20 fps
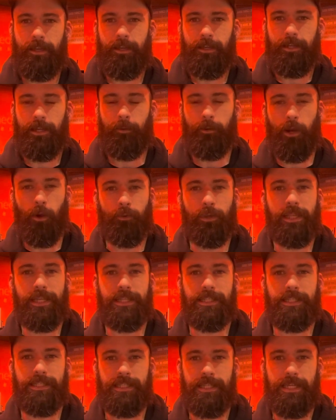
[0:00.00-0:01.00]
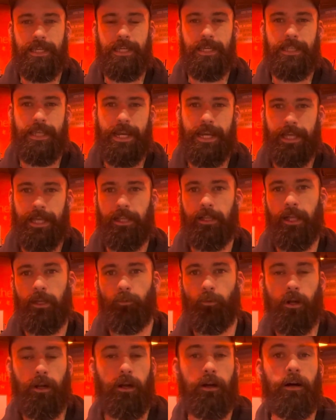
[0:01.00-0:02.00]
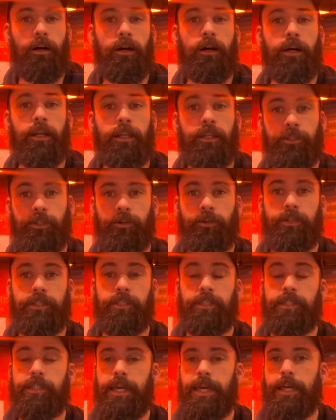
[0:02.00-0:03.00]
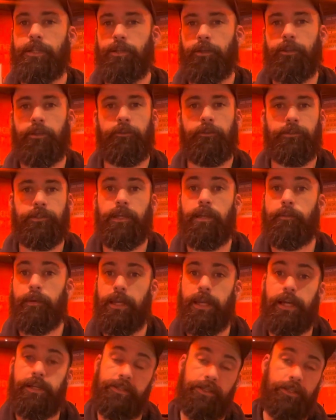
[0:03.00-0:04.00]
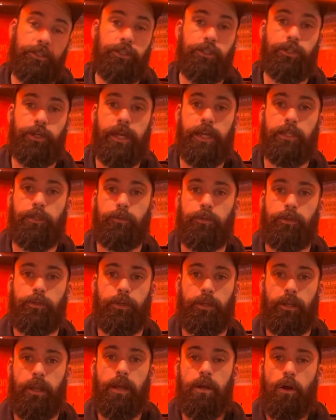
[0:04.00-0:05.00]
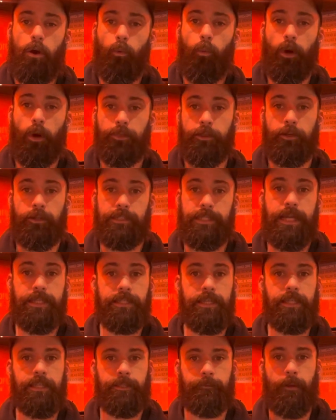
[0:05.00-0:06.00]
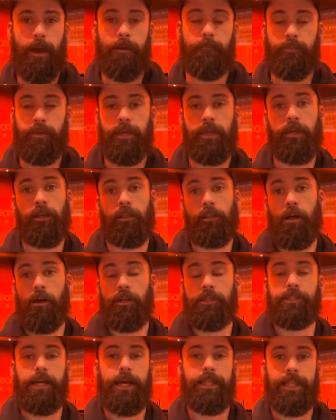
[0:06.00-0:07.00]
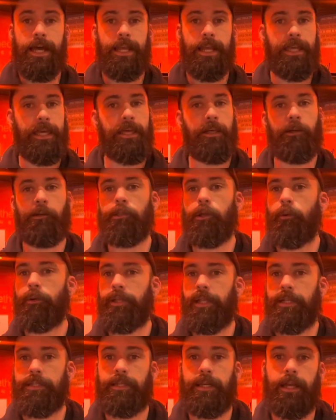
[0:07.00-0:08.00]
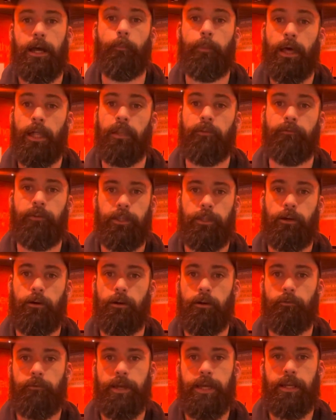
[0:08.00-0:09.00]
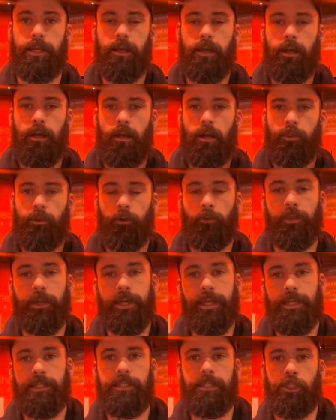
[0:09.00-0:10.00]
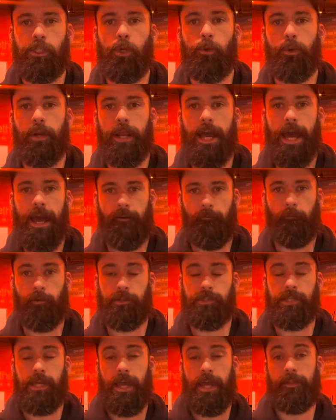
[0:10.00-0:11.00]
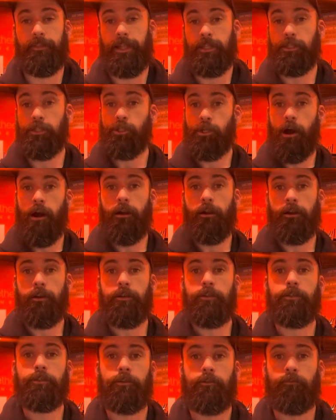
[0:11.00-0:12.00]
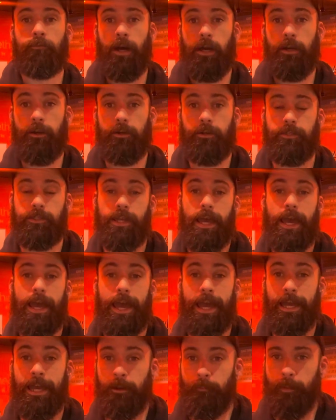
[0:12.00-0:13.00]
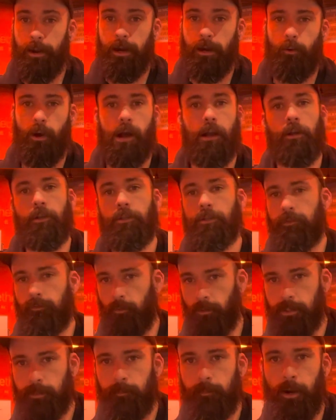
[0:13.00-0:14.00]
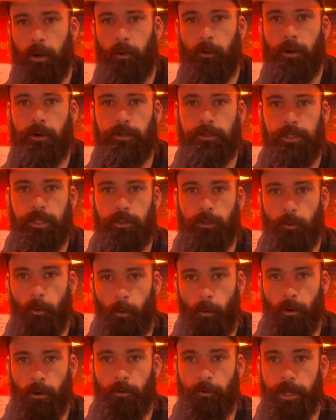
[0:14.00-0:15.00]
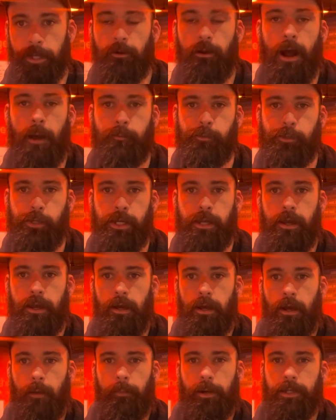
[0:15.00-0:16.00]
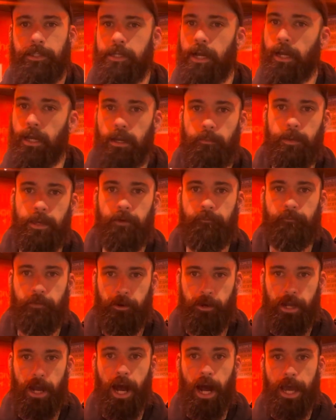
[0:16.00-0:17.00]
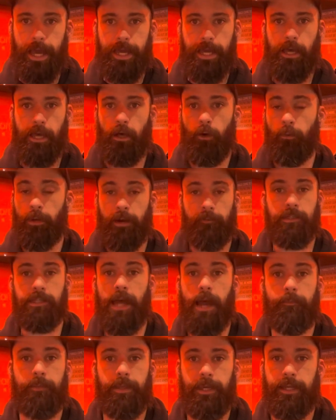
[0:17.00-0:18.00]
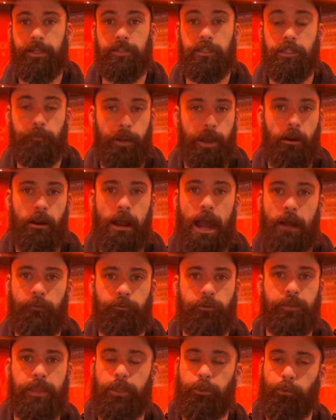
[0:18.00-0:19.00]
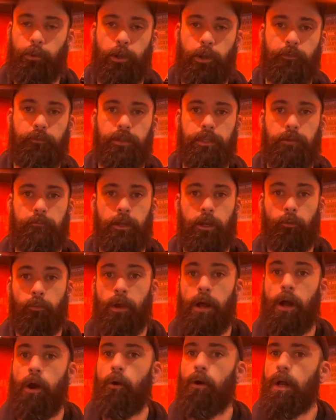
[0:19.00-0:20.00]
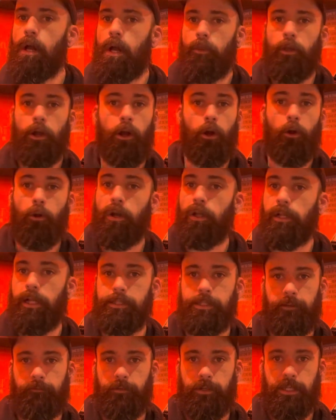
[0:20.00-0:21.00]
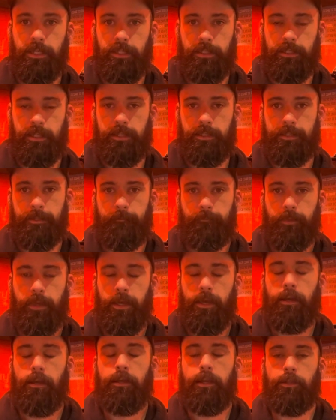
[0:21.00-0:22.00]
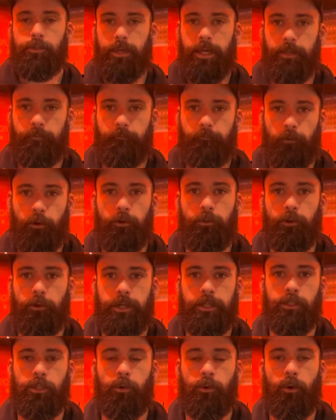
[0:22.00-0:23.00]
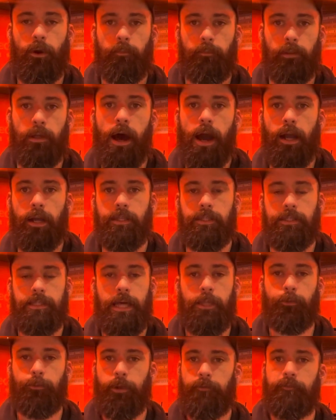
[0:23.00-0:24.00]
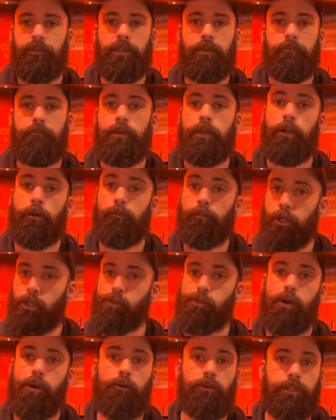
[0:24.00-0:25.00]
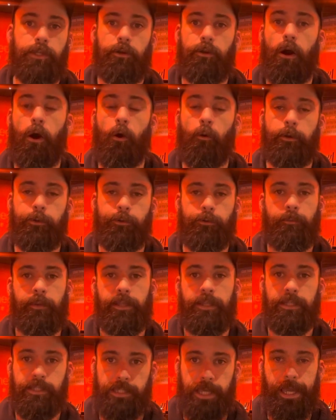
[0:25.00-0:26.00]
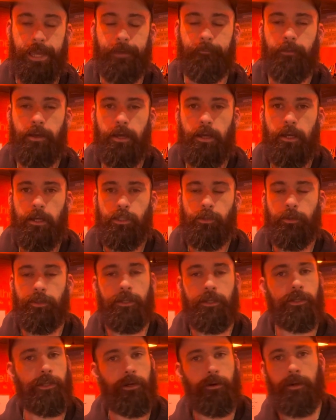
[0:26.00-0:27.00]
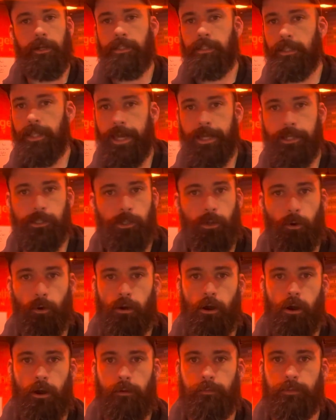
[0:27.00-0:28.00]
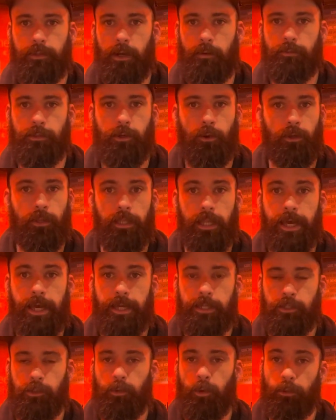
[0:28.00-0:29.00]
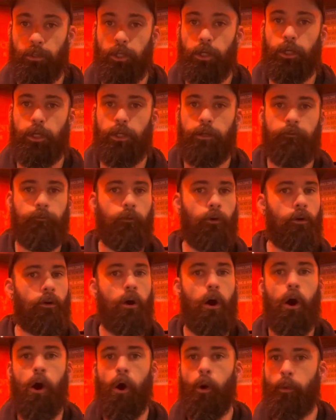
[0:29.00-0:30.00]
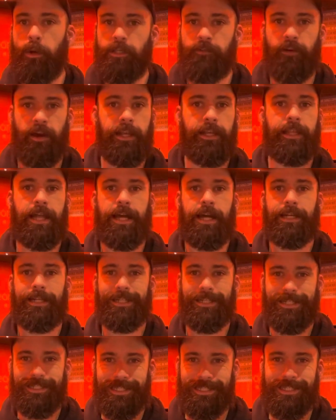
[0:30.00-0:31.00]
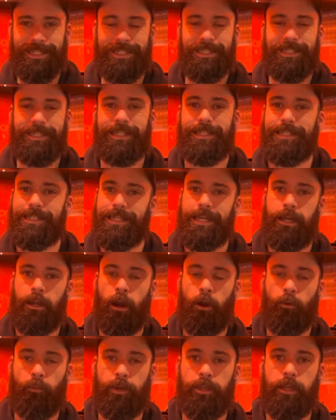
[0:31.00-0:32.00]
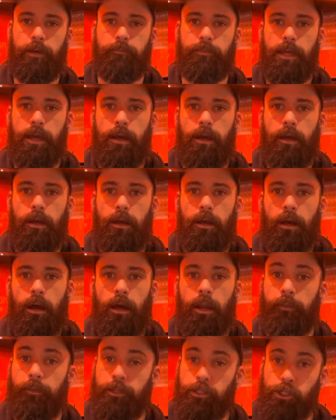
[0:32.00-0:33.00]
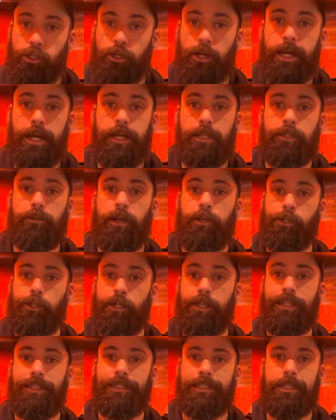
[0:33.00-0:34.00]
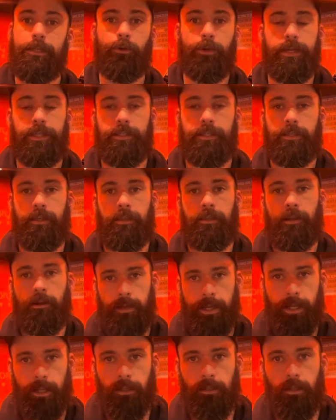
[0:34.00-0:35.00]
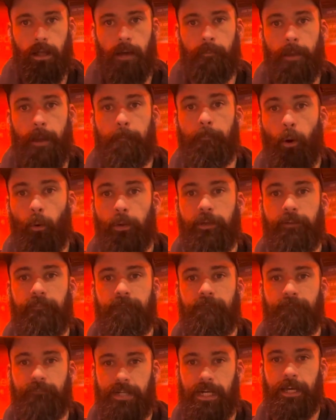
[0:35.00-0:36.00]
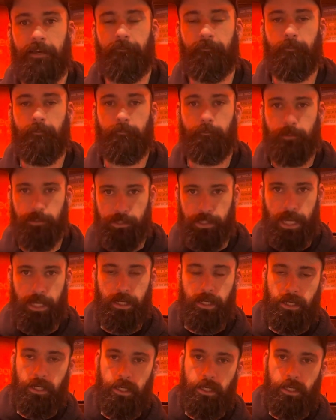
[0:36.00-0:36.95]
Now, we don't really see that incline work on endurance days, although there's gonna be a nice exchange between what their intensities might be alongside that hill, knowing that's gonna help elevate the heart rate. They're only gonna see 2.5%. That's joggers, runners, and power walkers. Of course, power walkers get their or greater option, but it's not gonna be a very high hill. Whatever time they can spare after that 350-meter row, they'll go collecting for distance. Now, as we get further into our blocks, that 350-meter push row is gonna always remain the same. So with endurance, legs, core, arms, core, legs is what we're looking for, always finding that consistency in our rhythms. And on the treads, they're actually gonna decrease their incline by 0.5%.